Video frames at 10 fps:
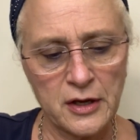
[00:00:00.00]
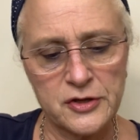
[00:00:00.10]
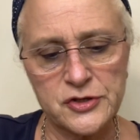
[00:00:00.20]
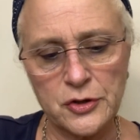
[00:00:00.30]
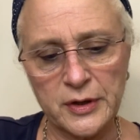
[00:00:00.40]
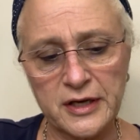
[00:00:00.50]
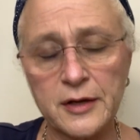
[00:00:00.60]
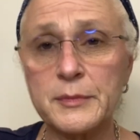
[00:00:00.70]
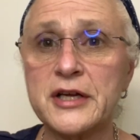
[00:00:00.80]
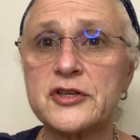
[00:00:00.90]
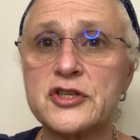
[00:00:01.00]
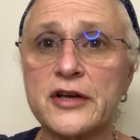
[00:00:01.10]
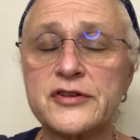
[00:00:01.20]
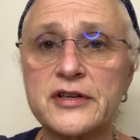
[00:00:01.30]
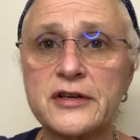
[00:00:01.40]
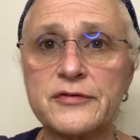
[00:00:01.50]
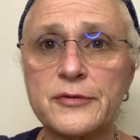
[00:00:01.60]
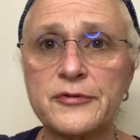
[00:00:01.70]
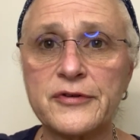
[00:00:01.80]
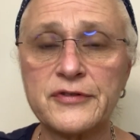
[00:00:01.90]
So it can be adjusted from
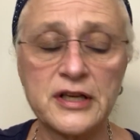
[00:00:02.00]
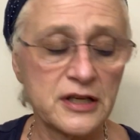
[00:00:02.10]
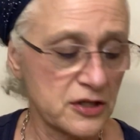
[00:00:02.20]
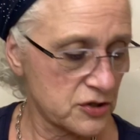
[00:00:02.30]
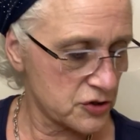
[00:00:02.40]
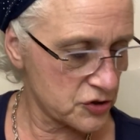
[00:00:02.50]
15 inches